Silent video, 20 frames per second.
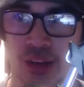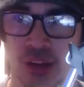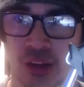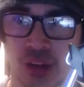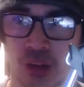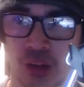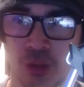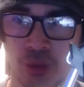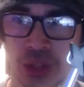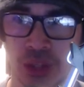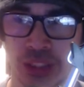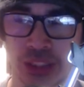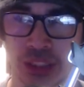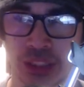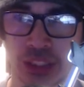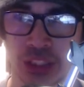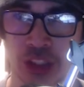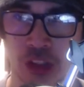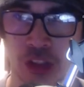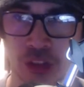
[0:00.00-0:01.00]
which,
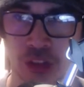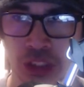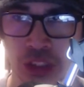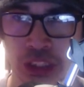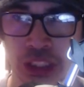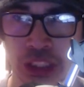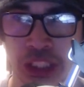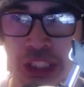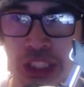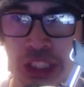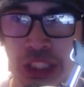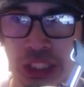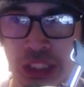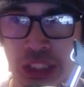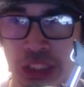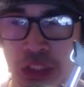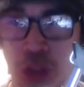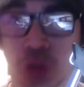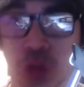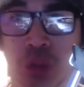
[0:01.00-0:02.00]
you know, she
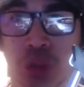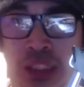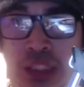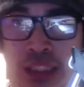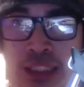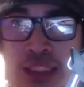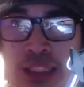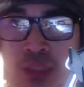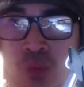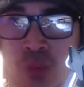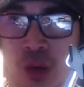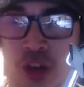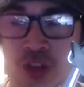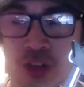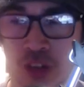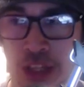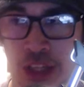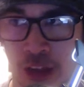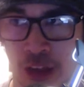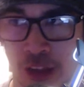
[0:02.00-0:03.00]
uses as part of,
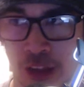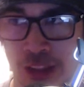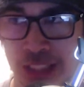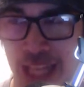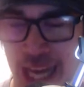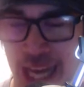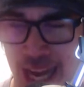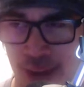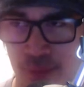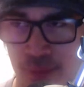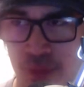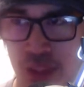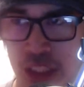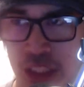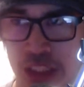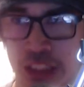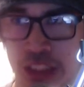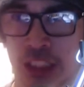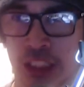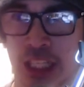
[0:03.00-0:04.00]
like, her scams, because
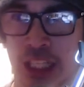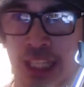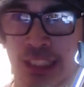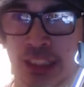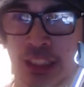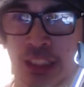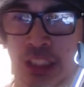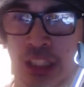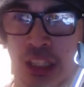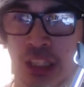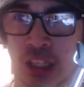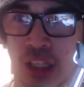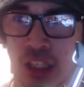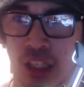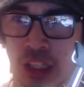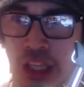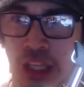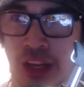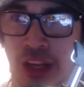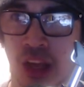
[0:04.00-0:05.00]
she likes to,
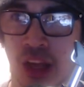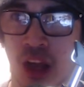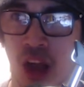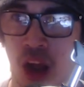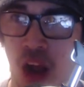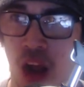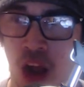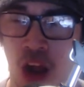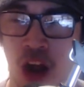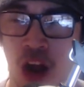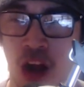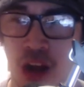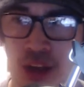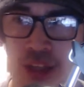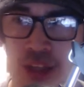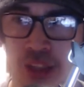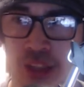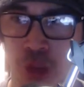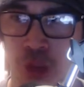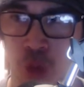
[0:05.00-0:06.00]
like,
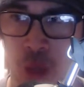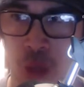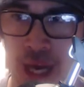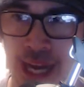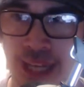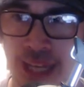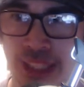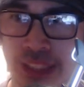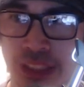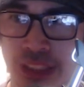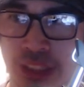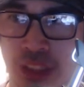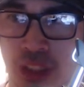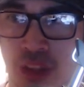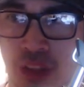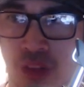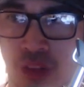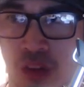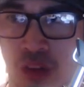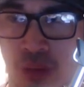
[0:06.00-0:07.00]
hawk trash
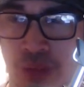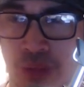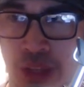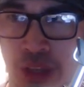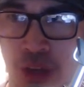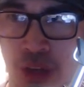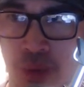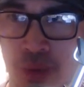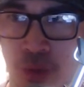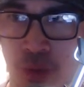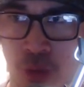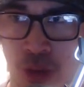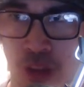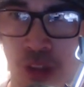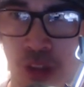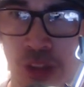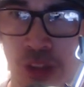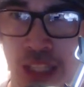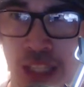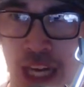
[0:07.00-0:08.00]
from the human
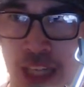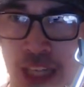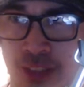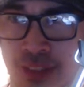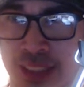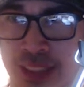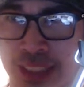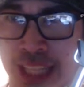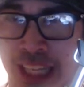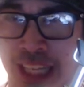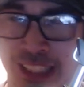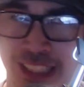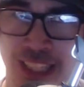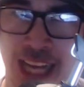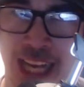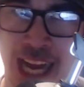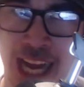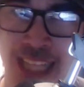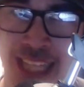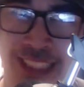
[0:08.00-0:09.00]
world and kind of sell it
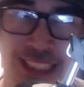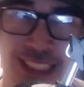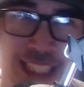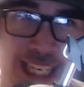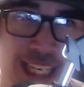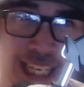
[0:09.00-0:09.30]
as, like,